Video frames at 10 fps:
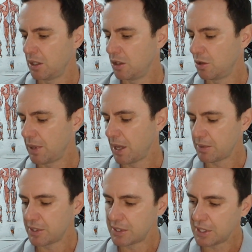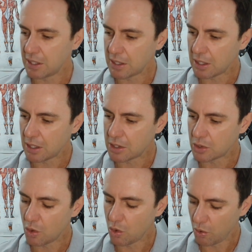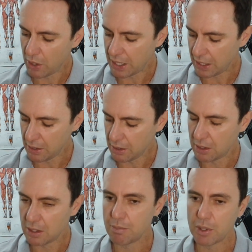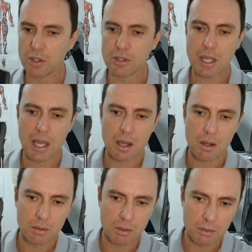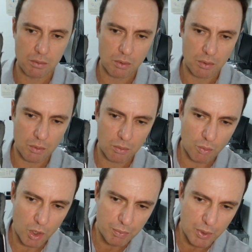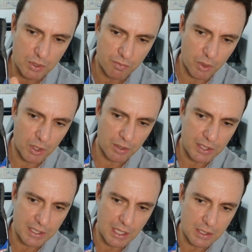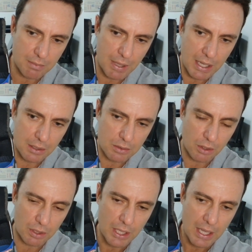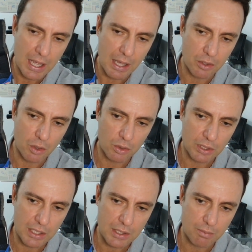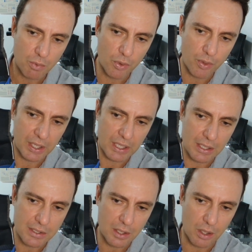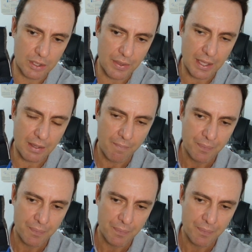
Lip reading: you'll be able to see that it's already, because our work boots have already got this our non-custom orthotic inner sole in there,